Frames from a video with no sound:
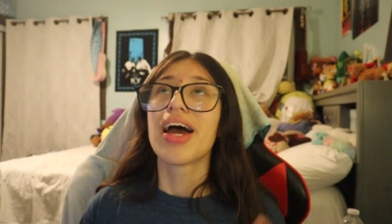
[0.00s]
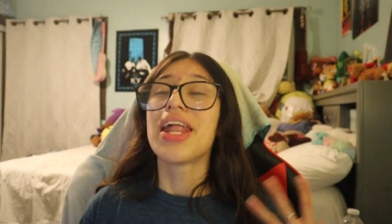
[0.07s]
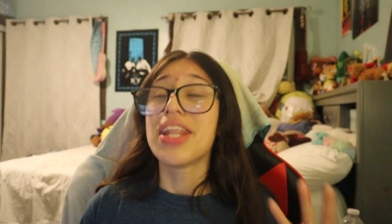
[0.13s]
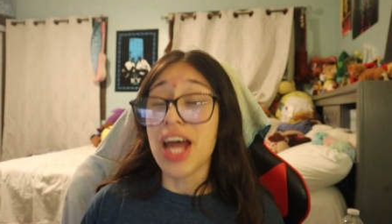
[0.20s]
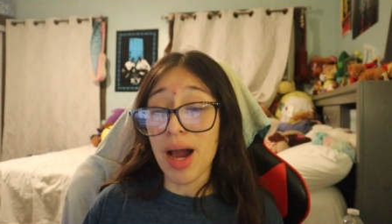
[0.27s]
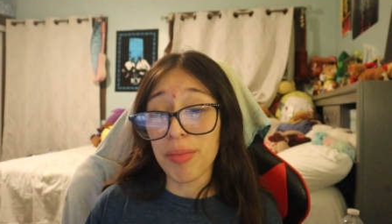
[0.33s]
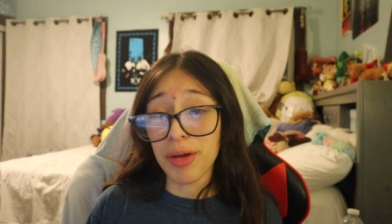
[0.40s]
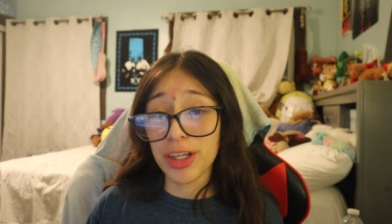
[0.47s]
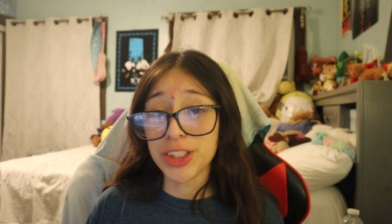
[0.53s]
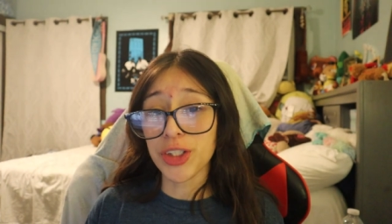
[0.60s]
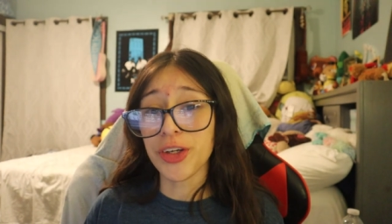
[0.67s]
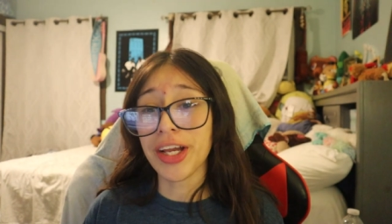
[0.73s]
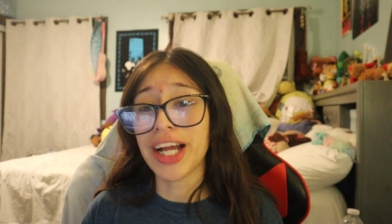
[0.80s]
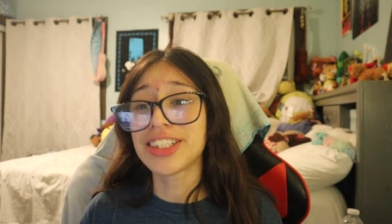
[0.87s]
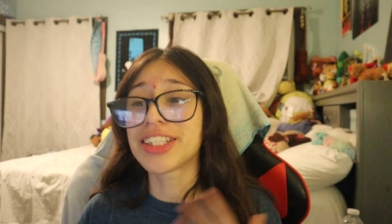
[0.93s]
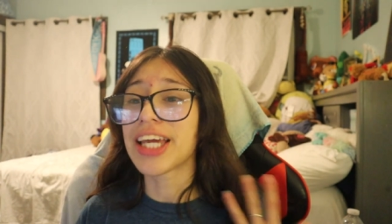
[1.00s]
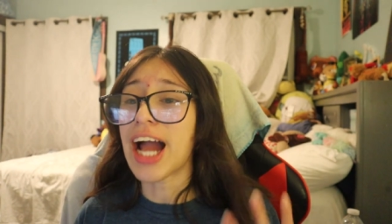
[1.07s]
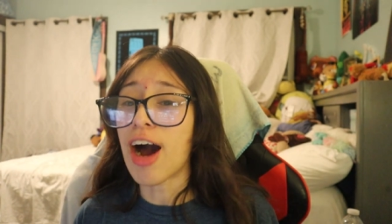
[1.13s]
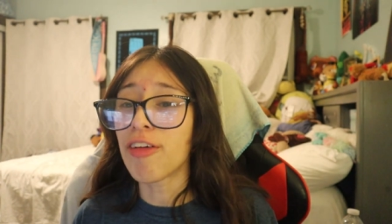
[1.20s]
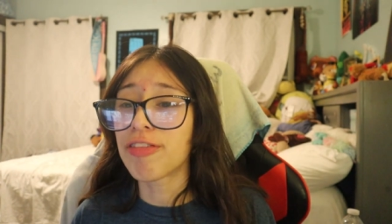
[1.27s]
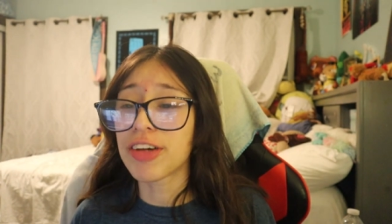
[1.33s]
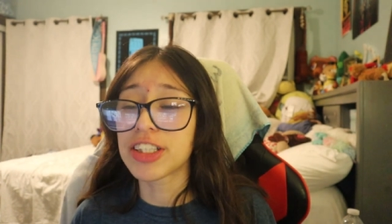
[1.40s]
Now I'm gonna show you guys the
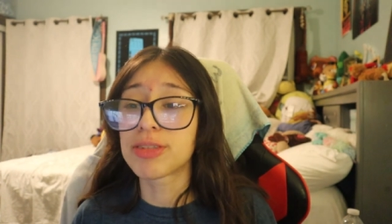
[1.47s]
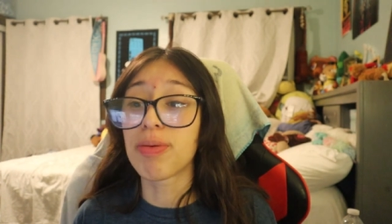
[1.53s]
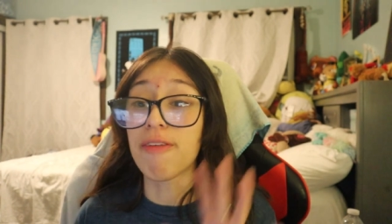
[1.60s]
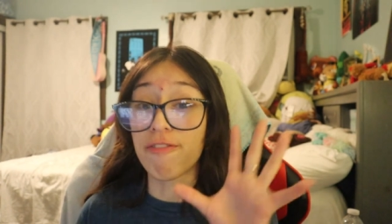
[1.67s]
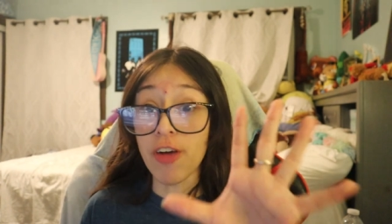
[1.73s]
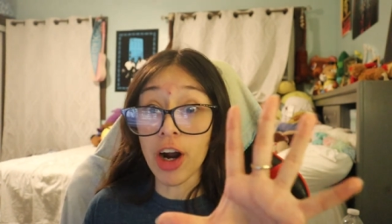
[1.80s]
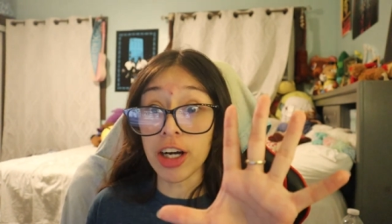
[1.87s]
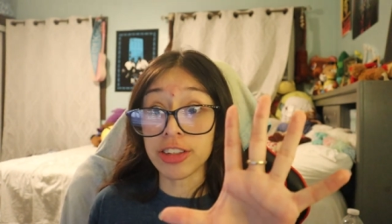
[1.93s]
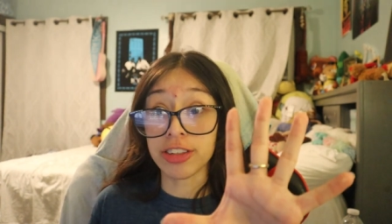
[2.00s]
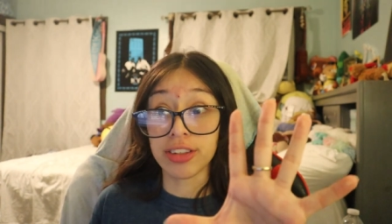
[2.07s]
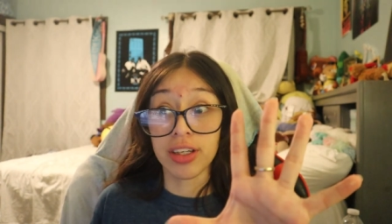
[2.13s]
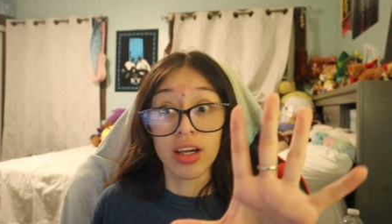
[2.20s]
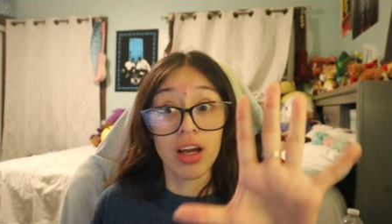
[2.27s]
outfits, but first,